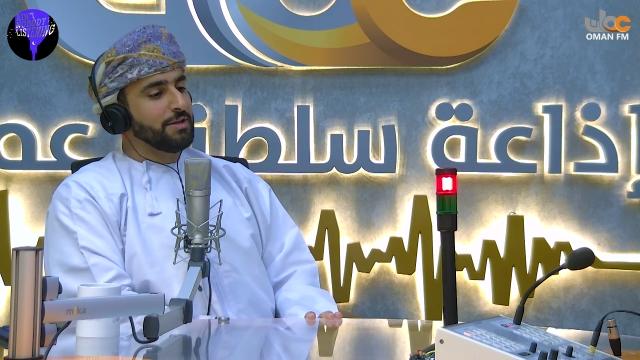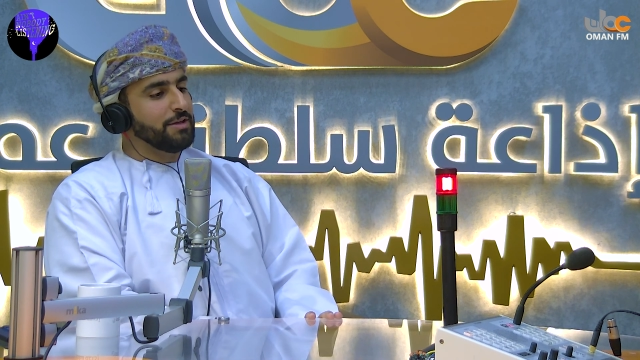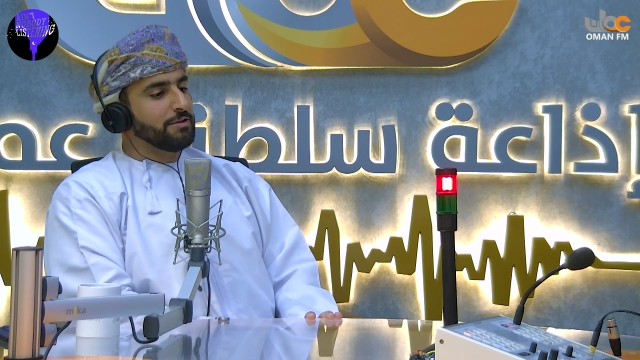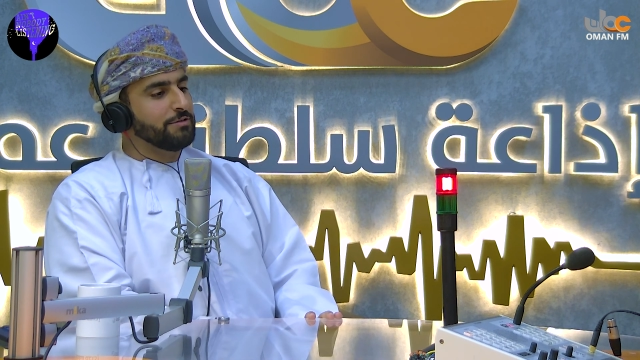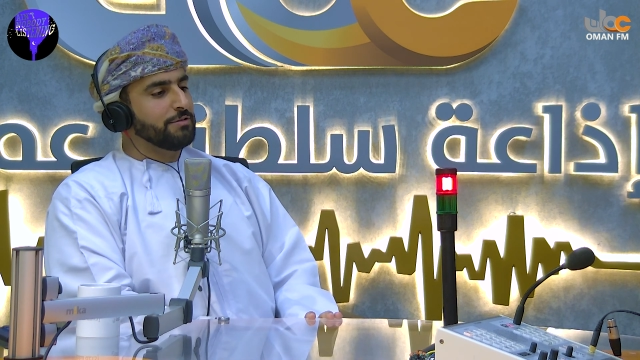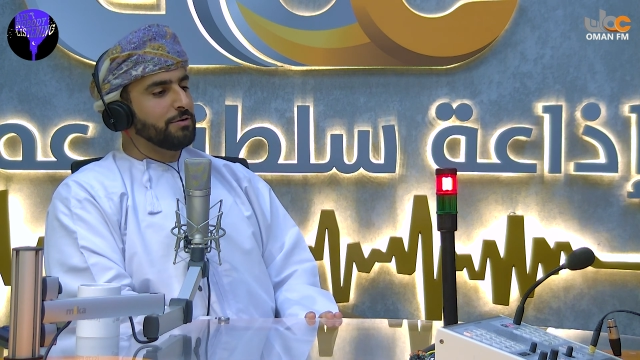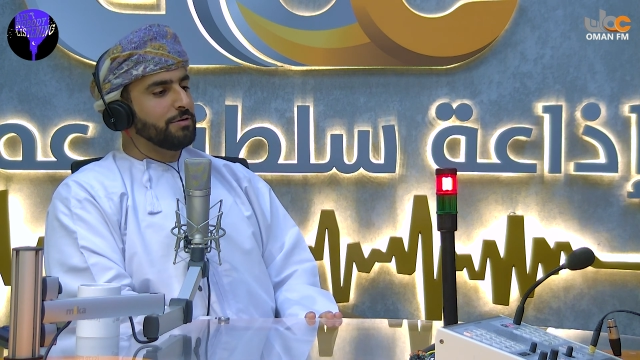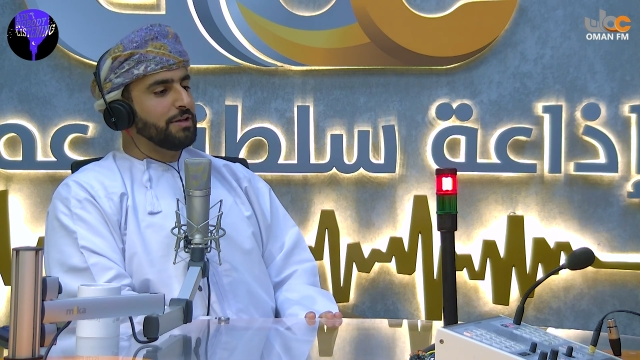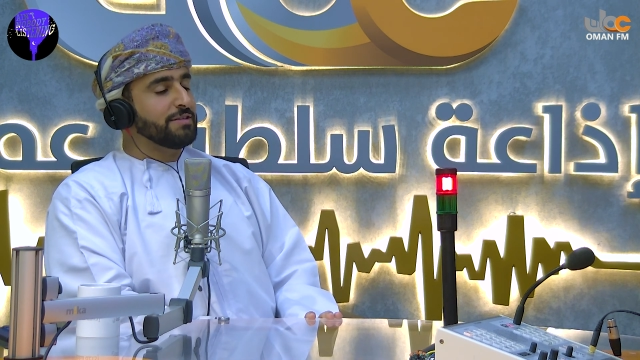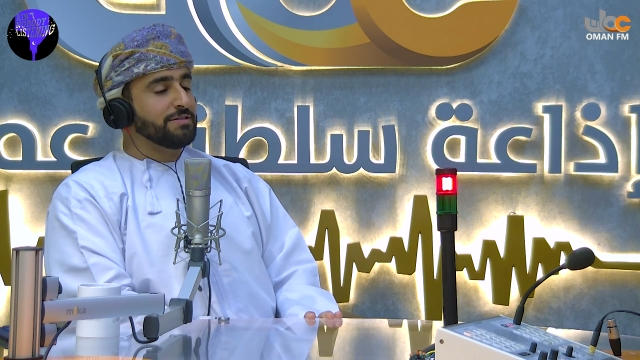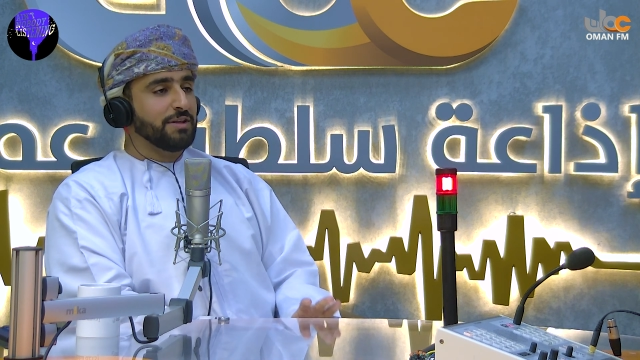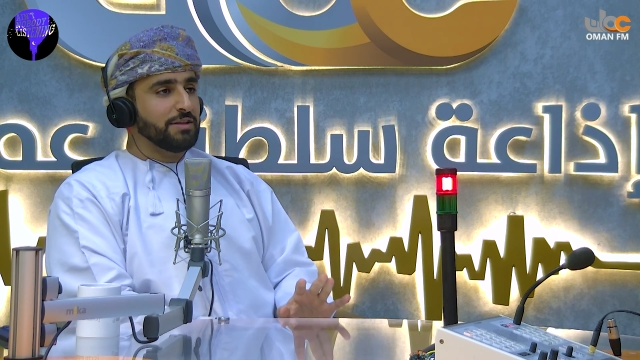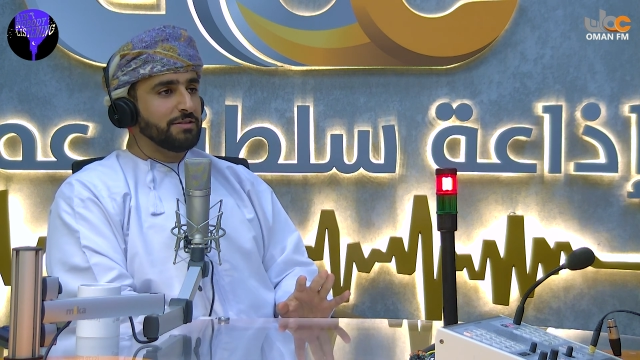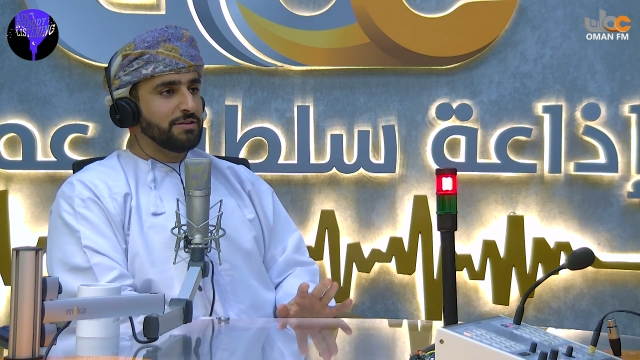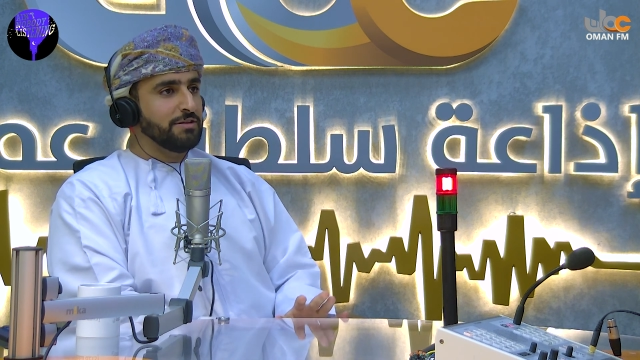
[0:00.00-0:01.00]
So it's
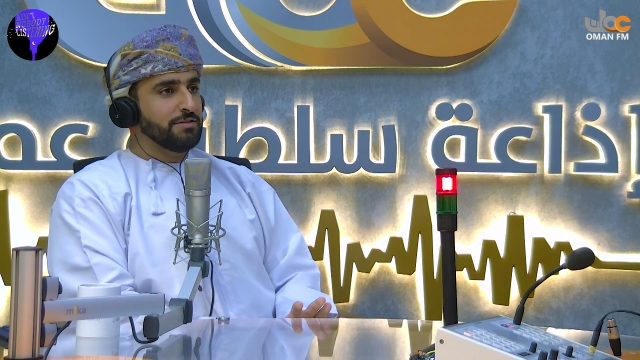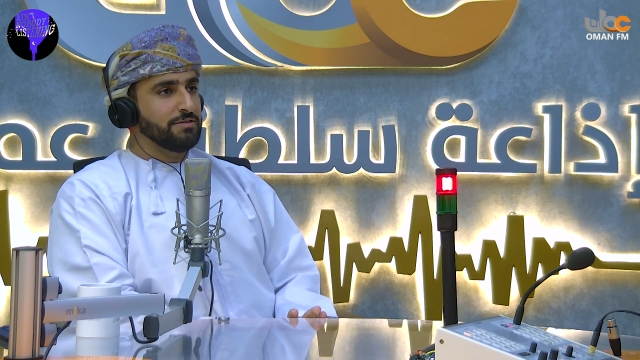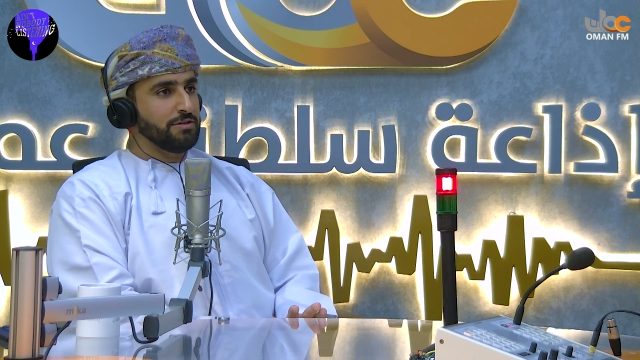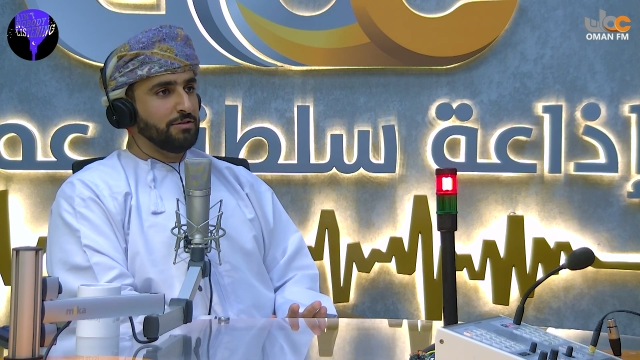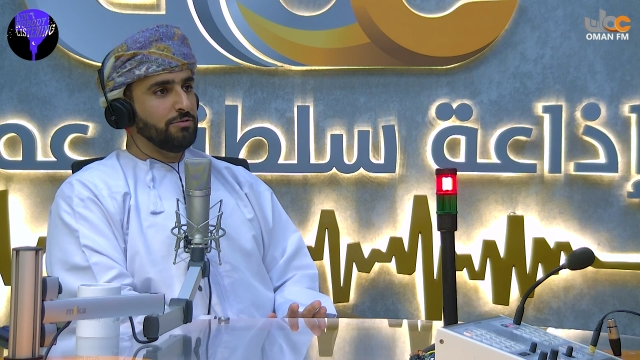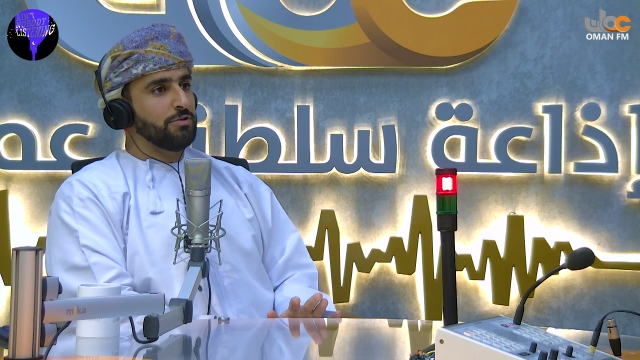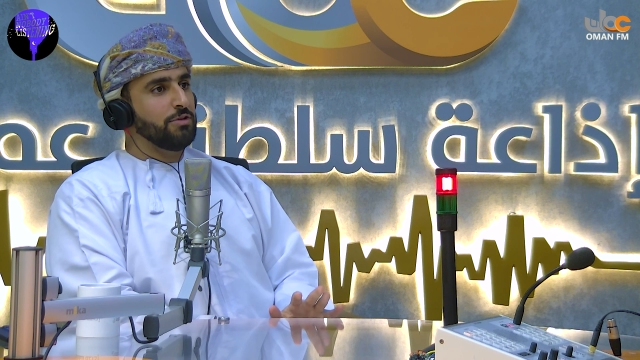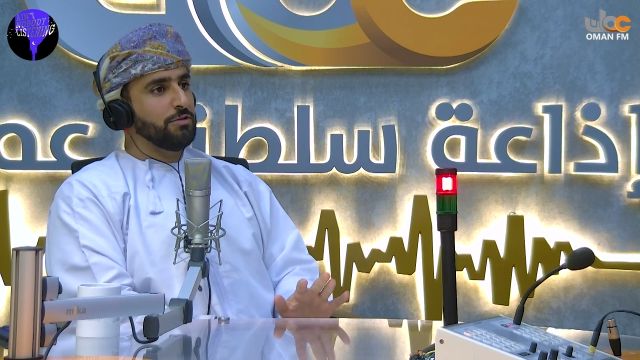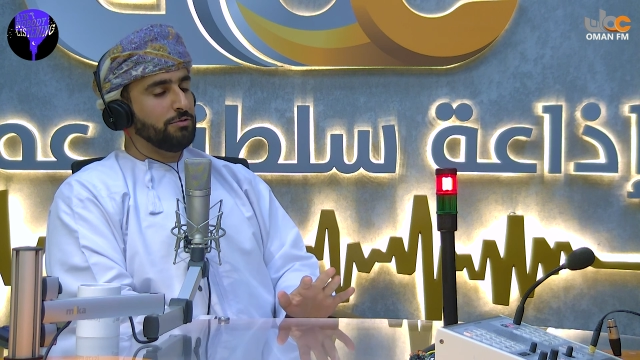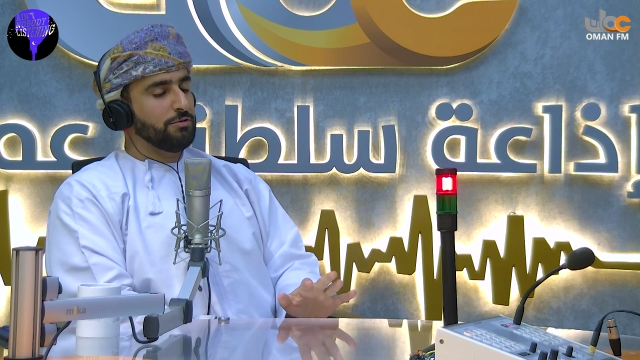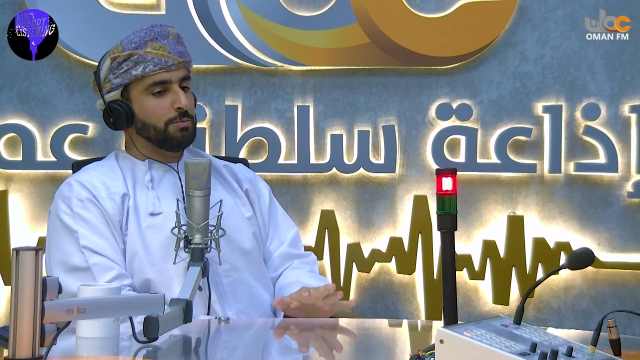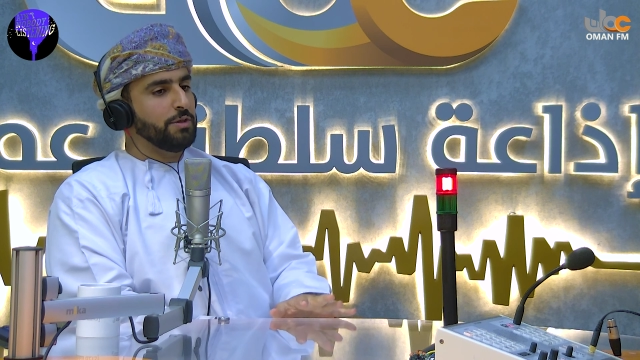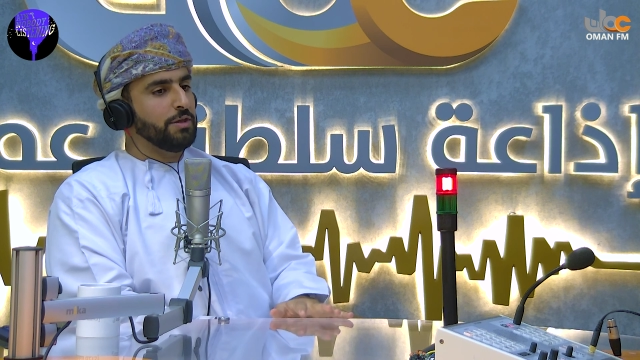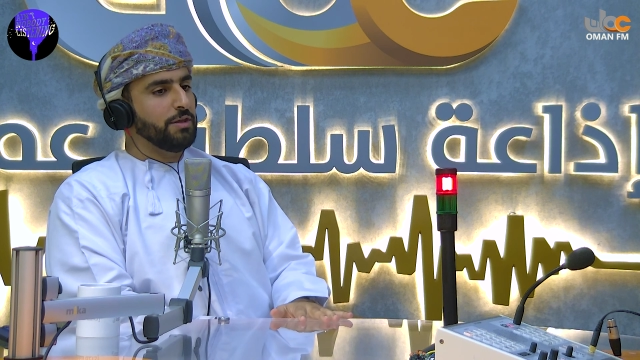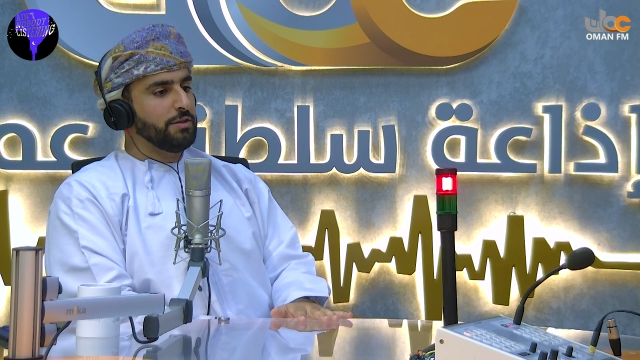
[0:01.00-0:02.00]
not easy. You need to
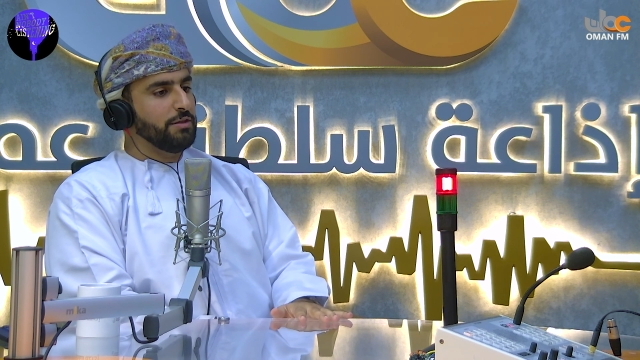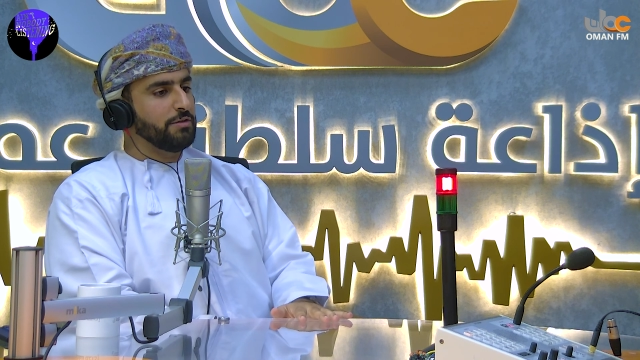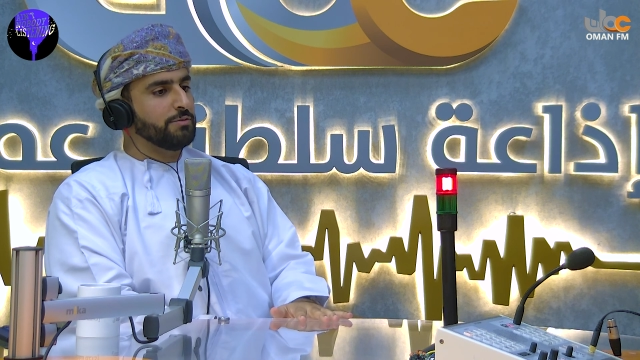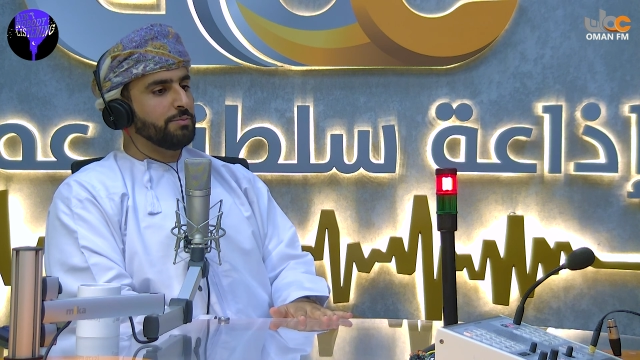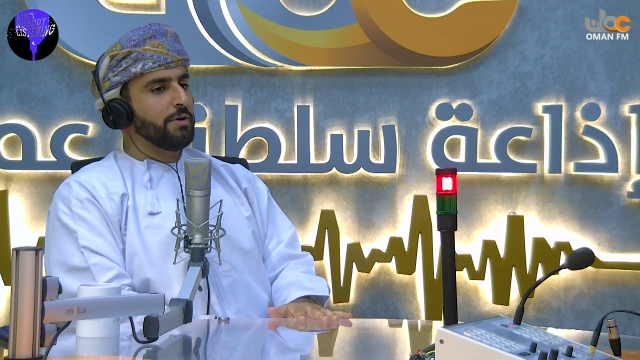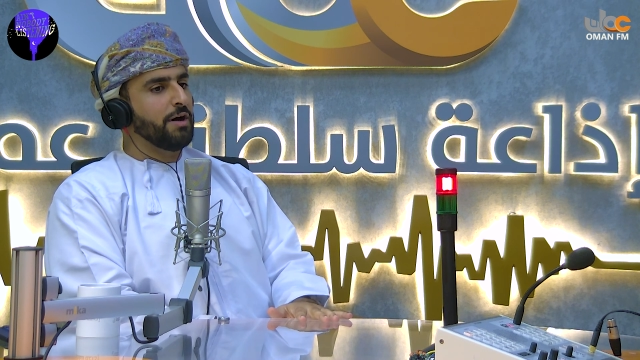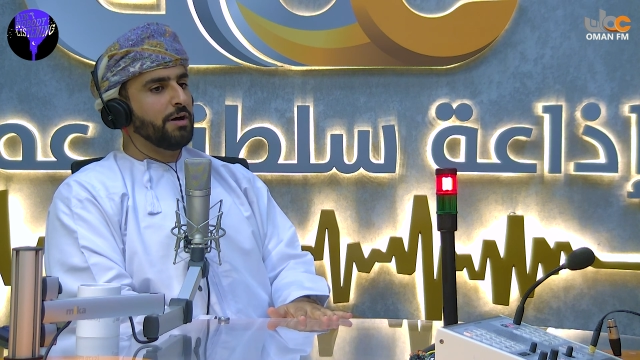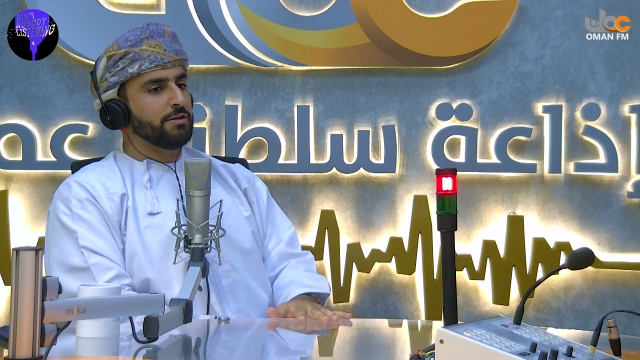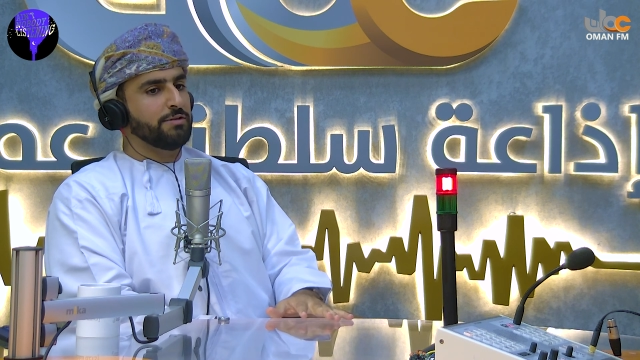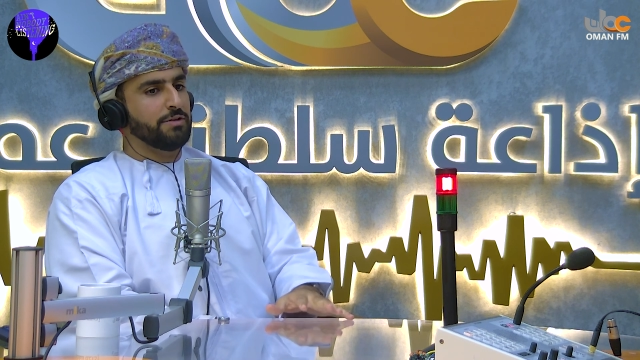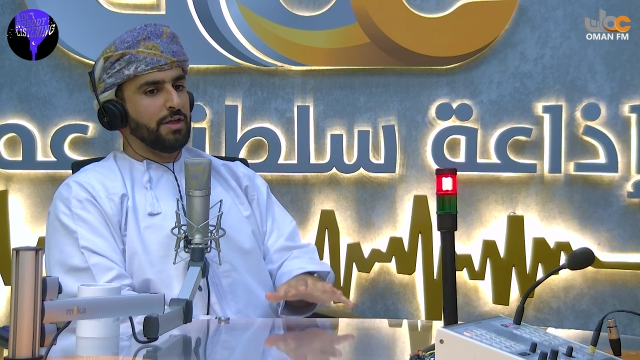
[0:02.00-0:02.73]
be smart,